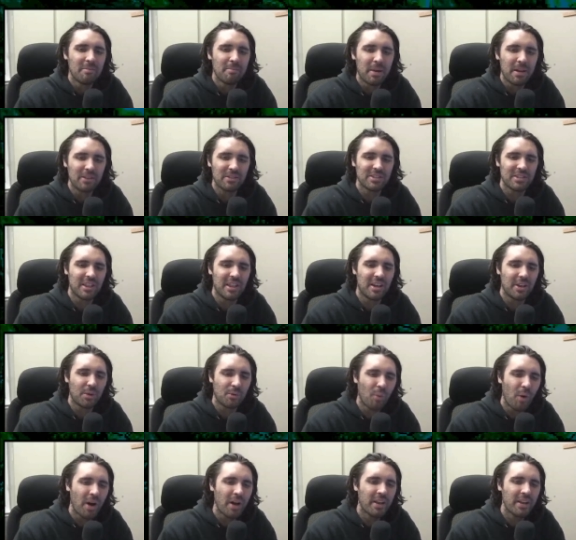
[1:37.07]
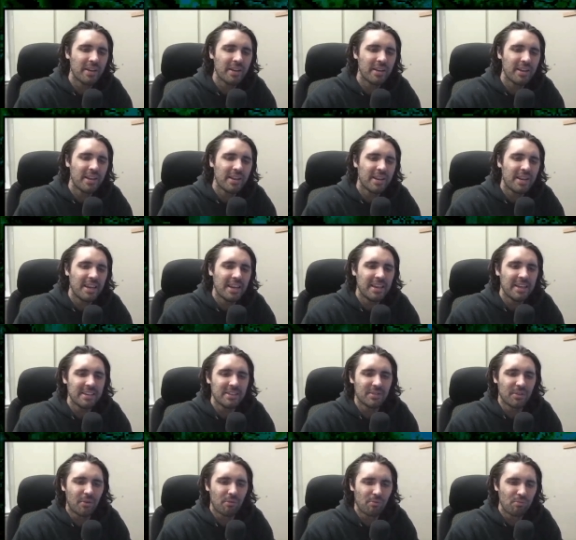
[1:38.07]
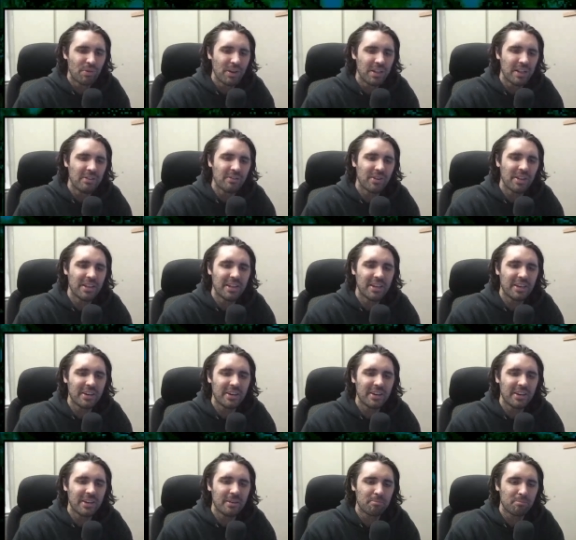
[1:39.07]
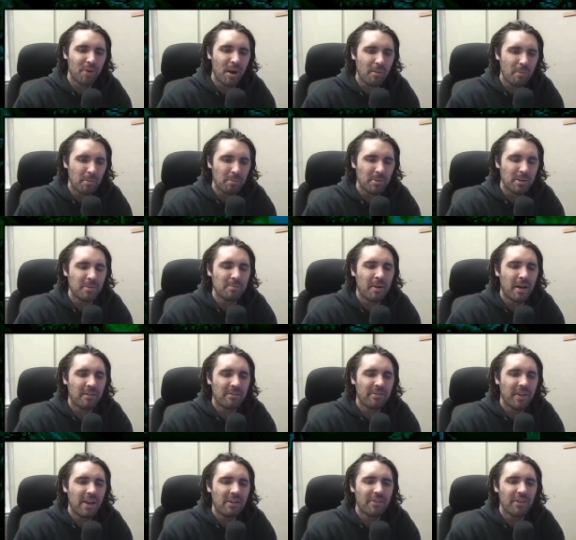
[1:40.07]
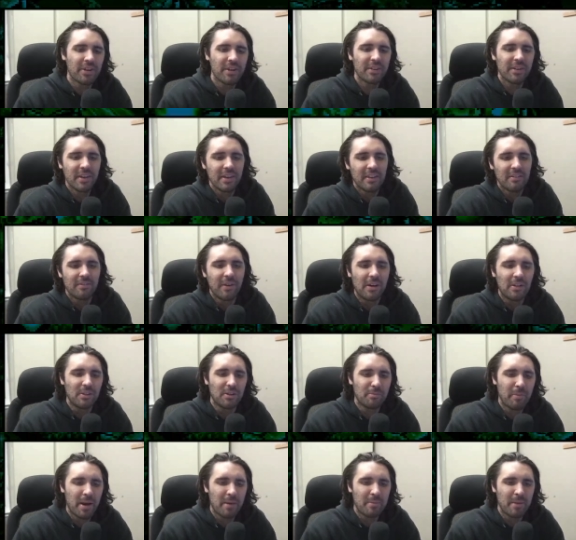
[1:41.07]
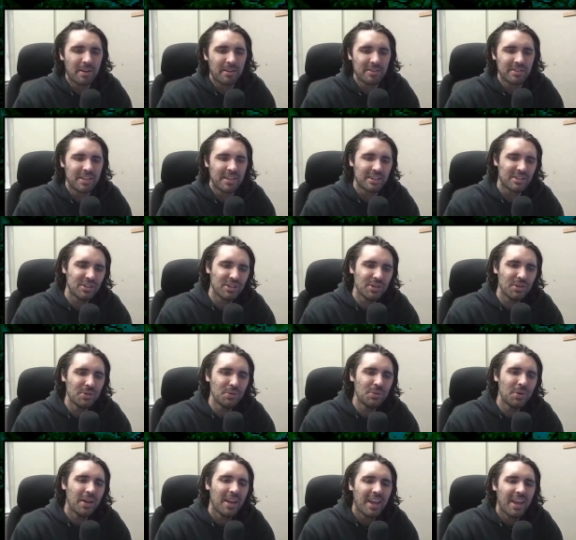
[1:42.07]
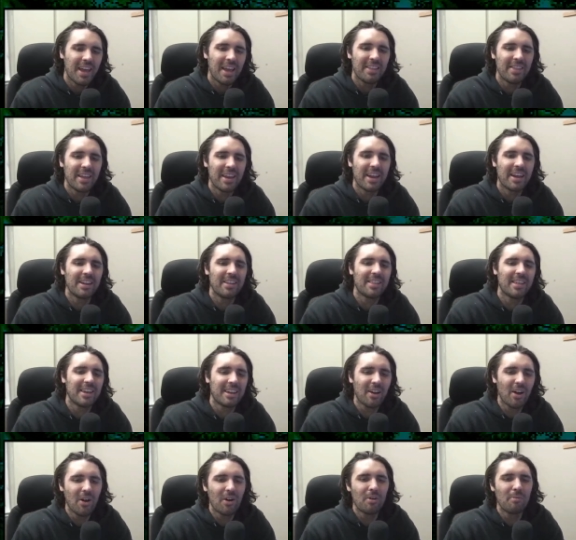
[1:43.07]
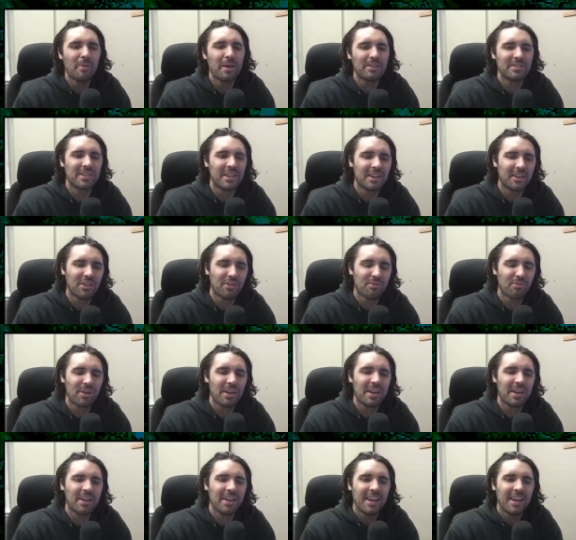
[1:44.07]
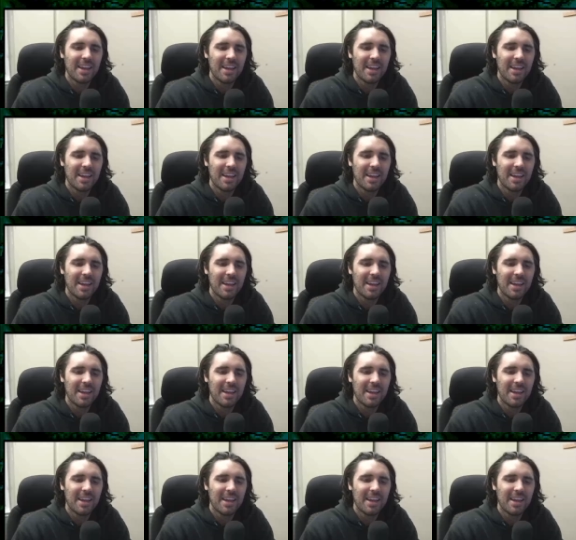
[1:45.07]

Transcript: Metal Slug 1 is really, really good and probably my favorite, followed by Metal Slug 2. And then I think, oh, Metal Slug 3,